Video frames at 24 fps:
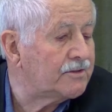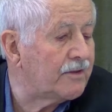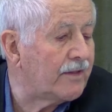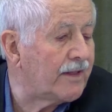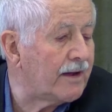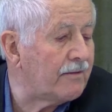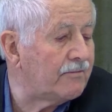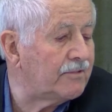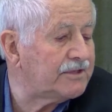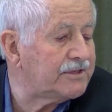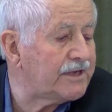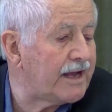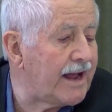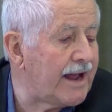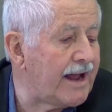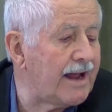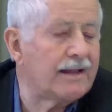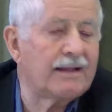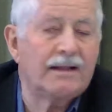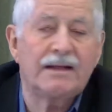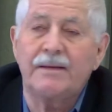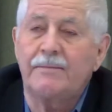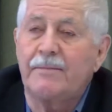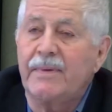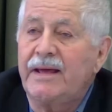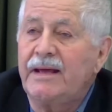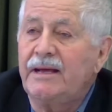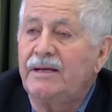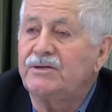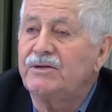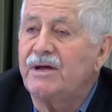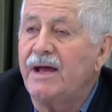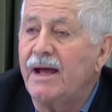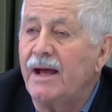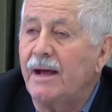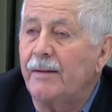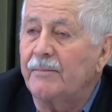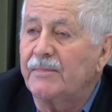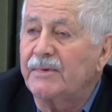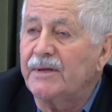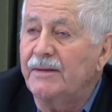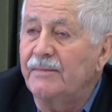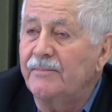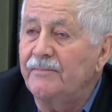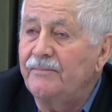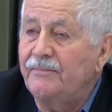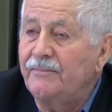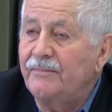So that was a Handley Page
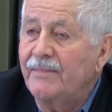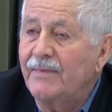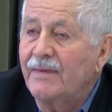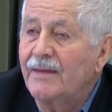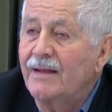Hampden.